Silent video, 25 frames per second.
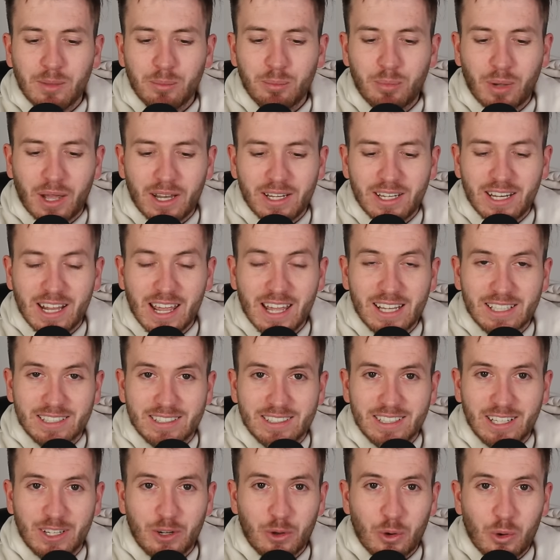But
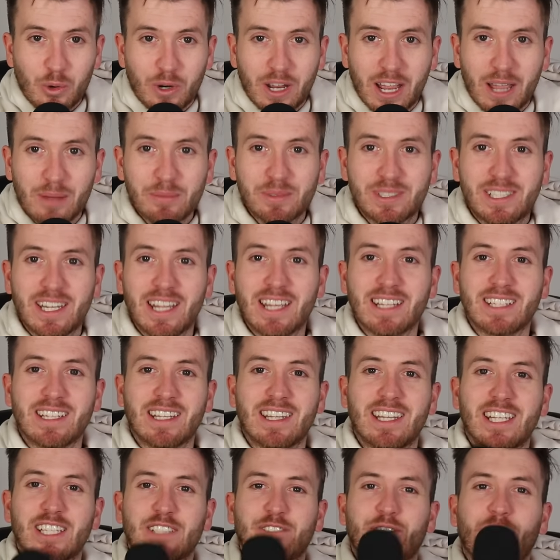yes, it all comes down to
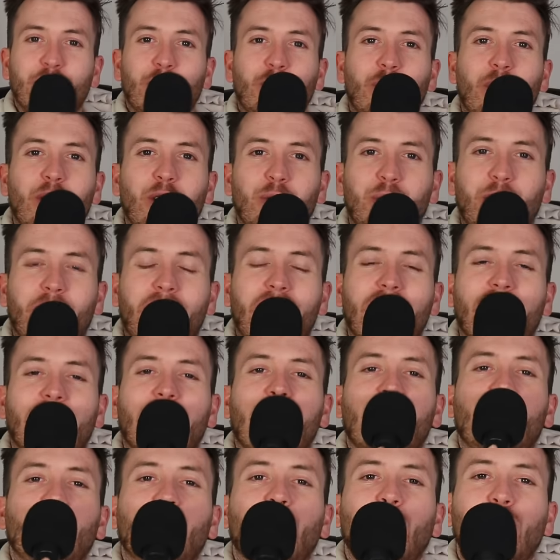this for the Wattle Park
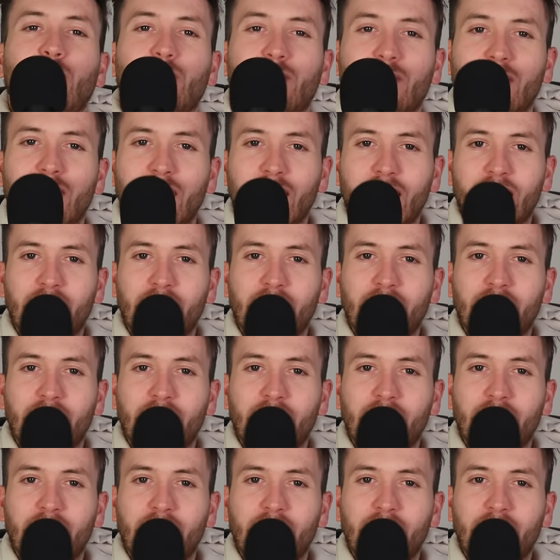Animals.